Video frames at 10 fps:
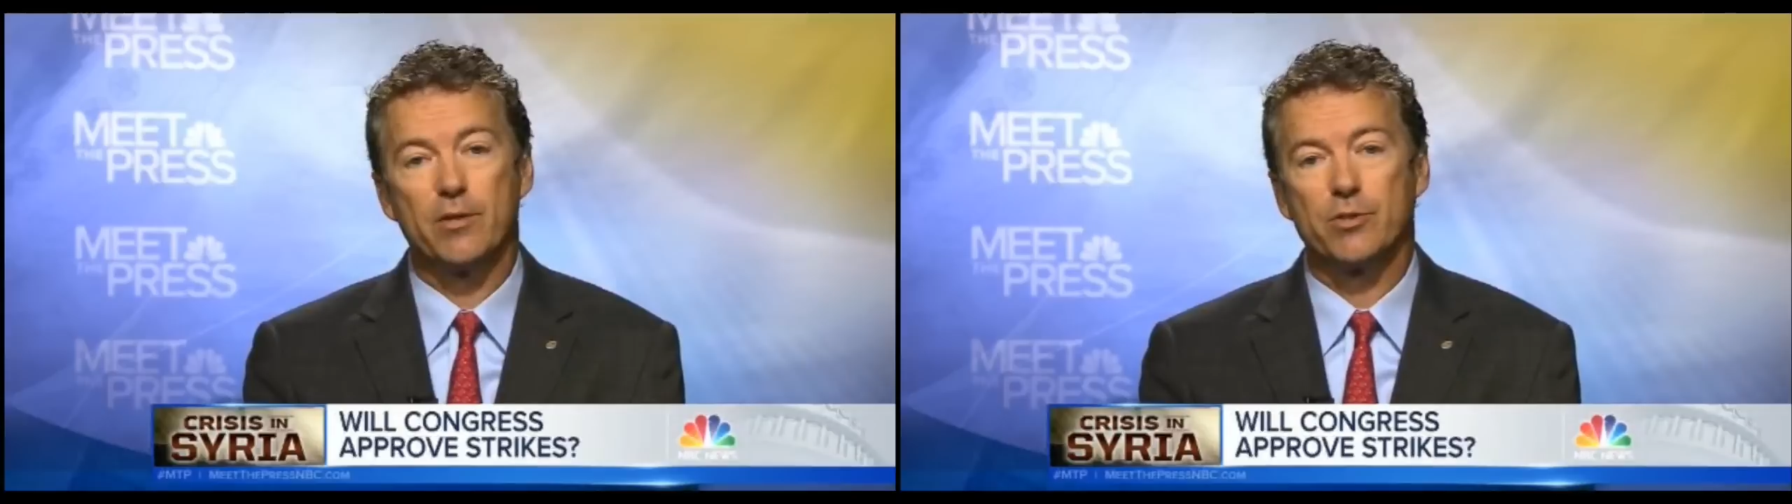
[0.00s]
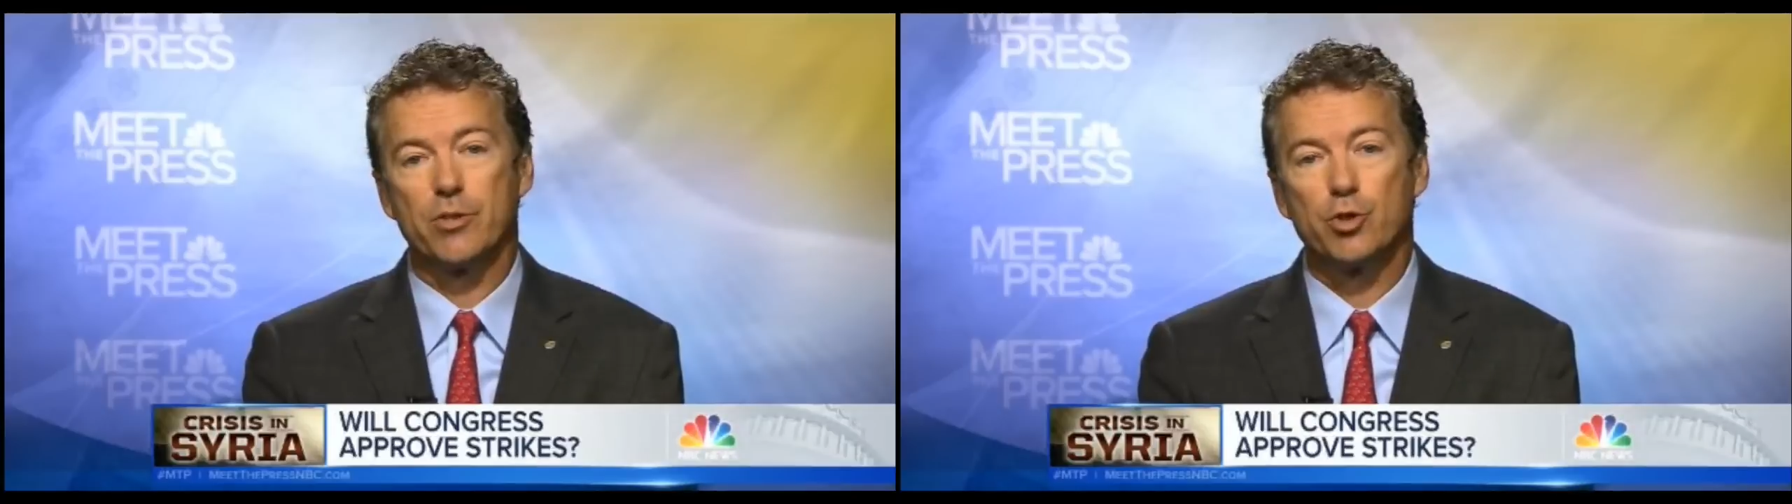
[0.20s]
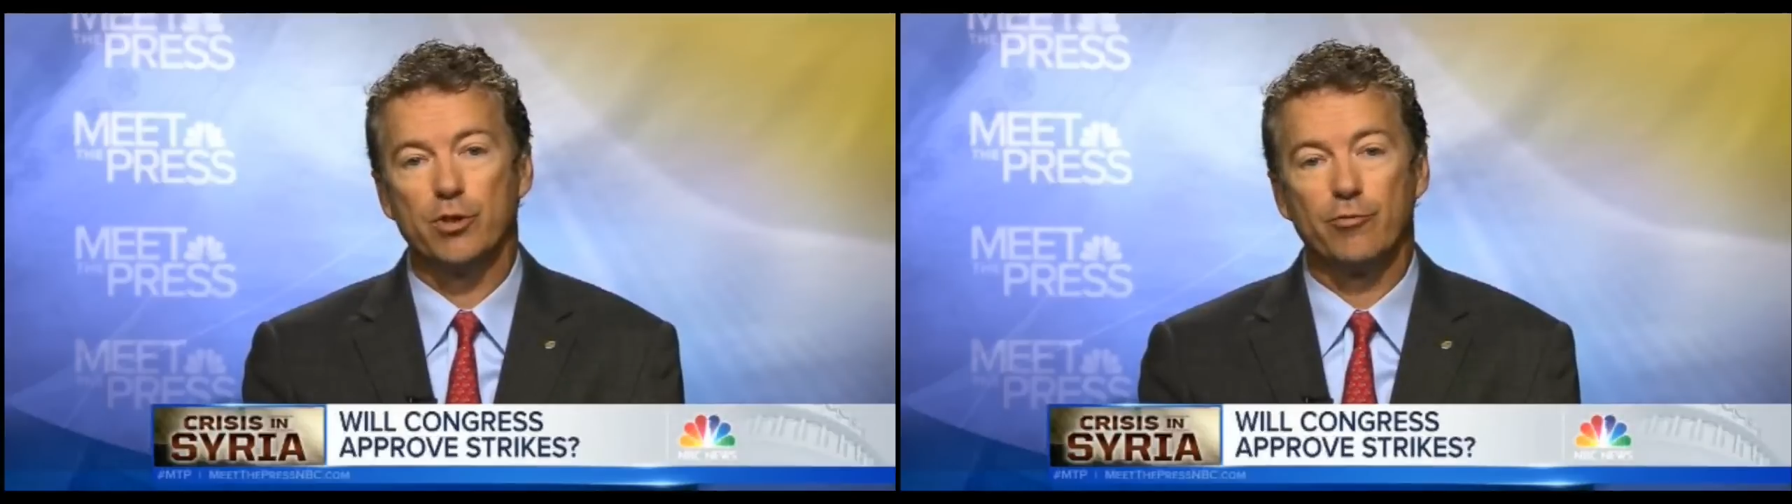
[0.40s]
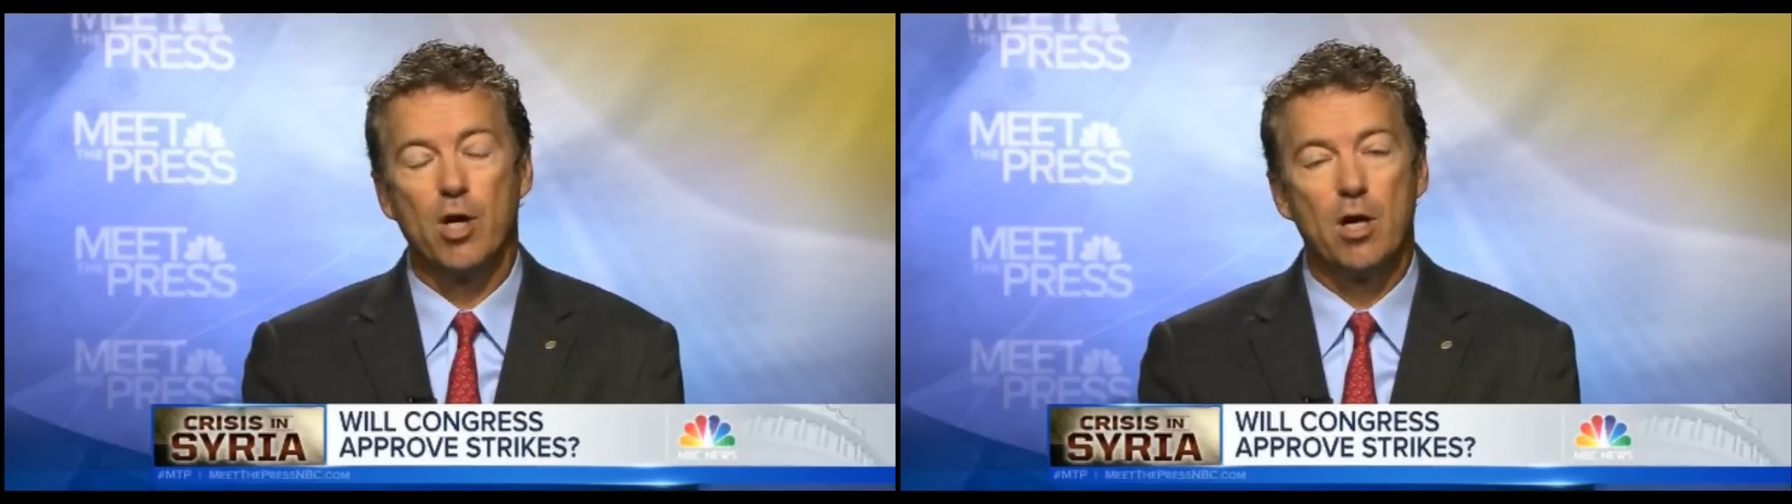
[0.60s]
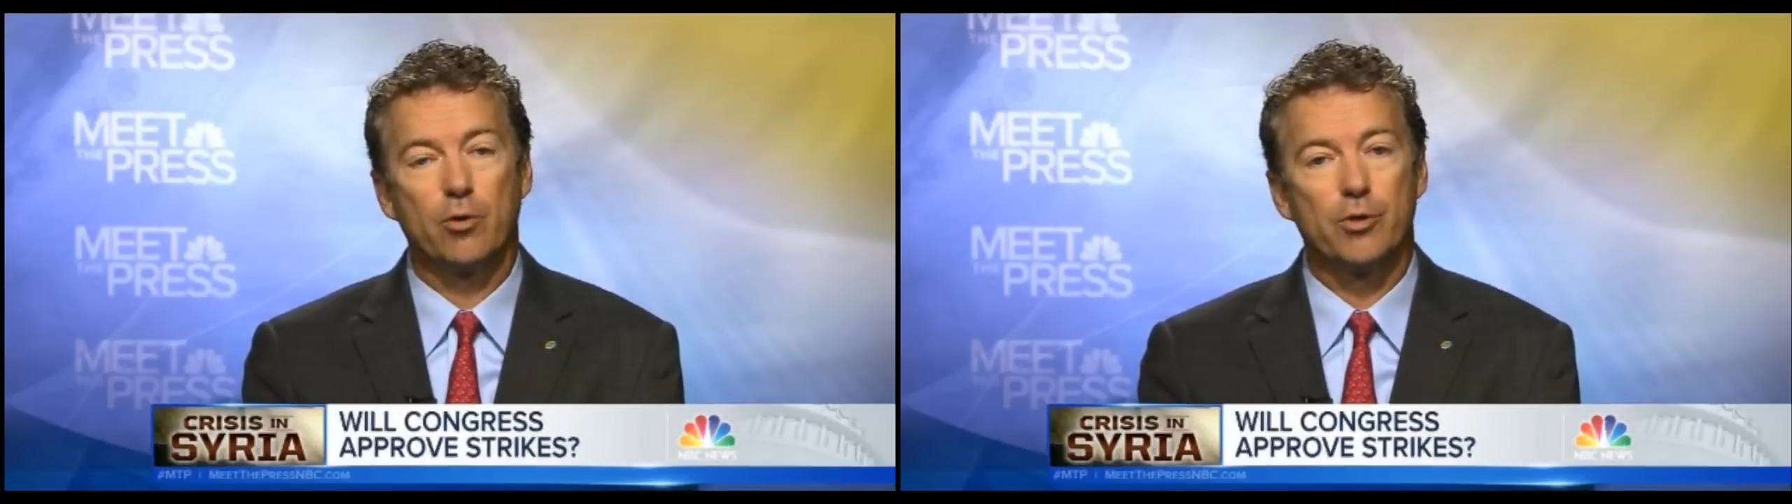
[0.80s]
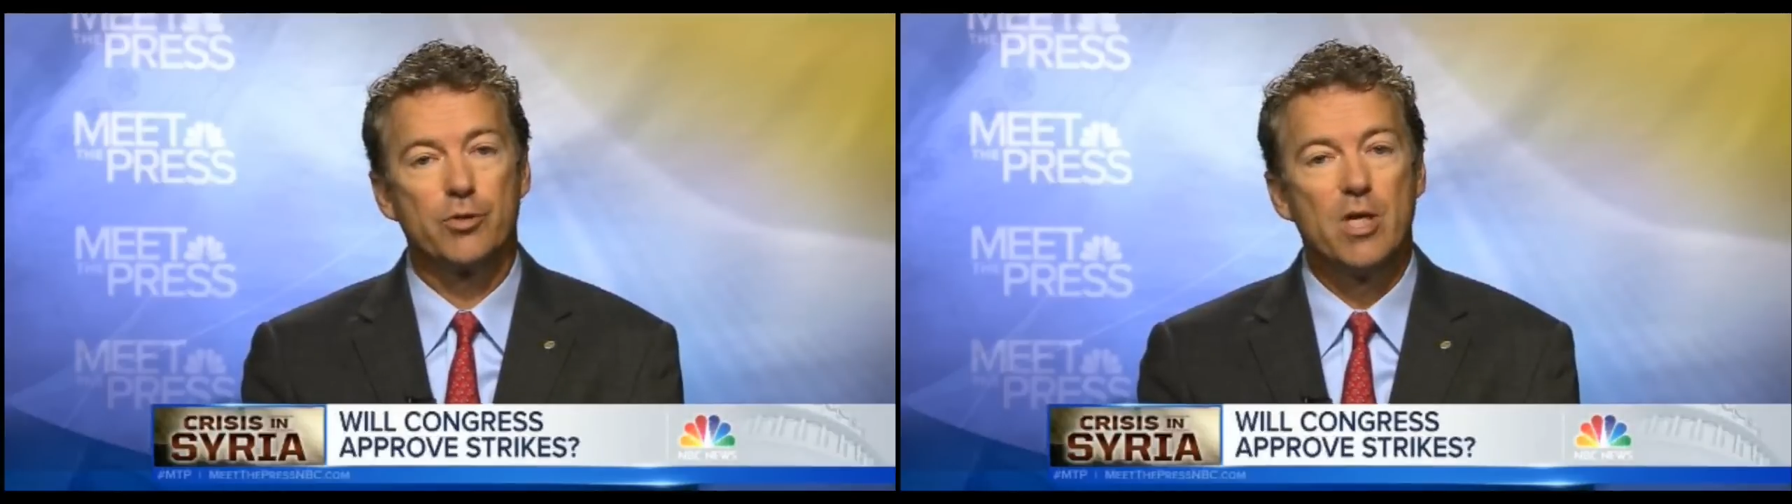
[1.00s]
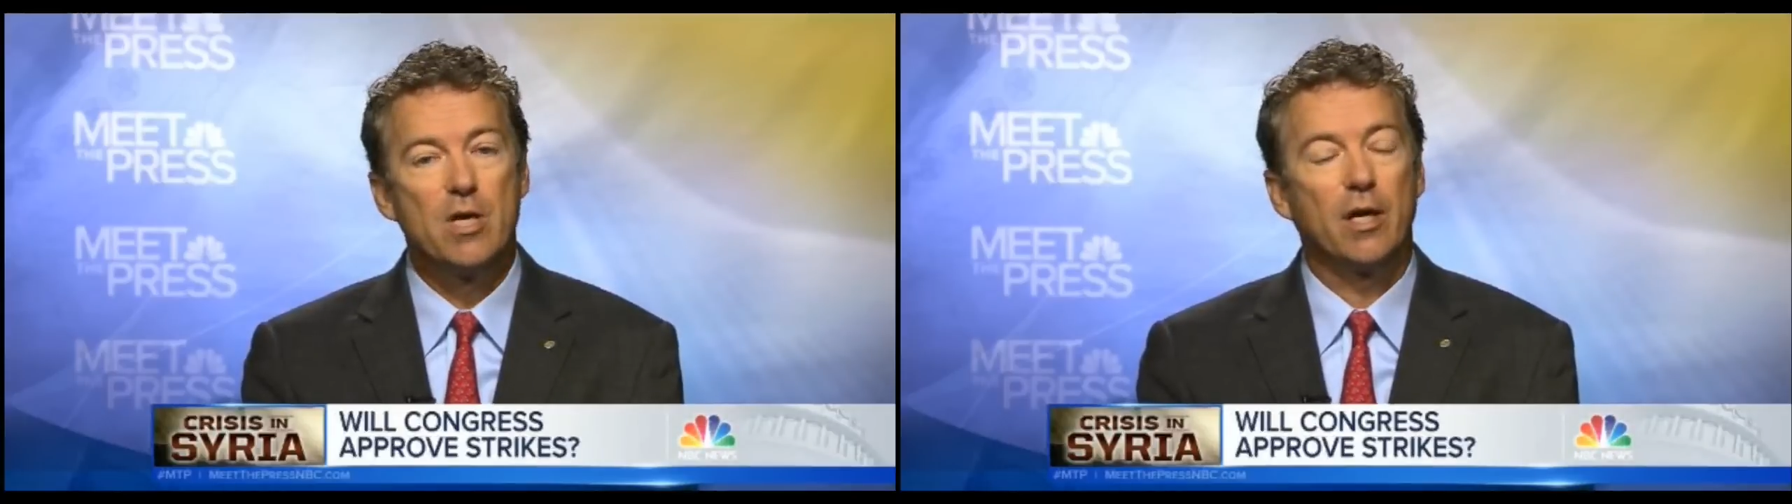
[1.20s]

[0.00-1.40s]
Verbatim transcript: decision of Congress,